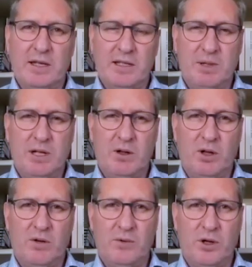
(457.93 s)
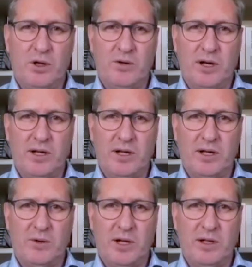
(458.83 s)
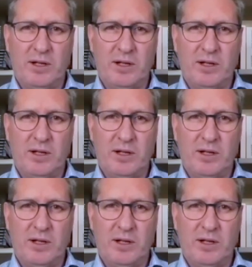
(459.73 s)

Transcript: been a lot of work around a credit